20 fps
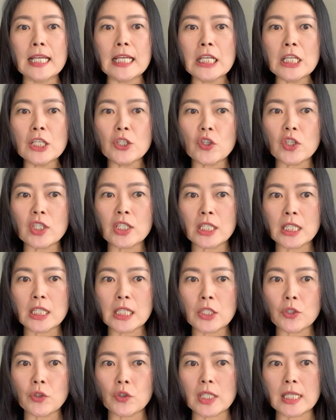
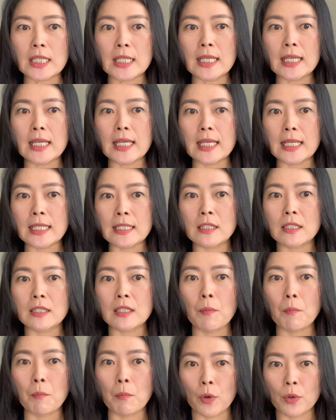EGCG is
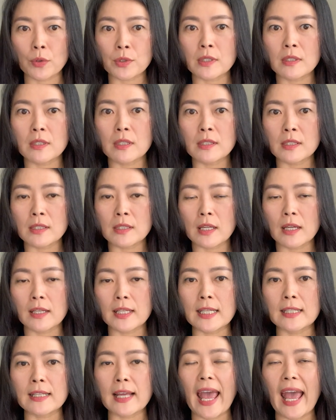the most
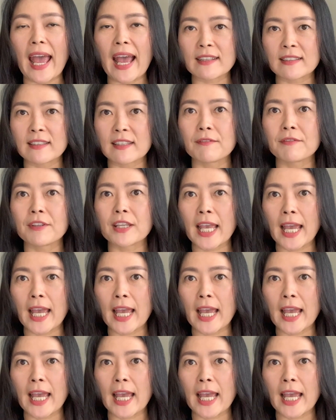studied active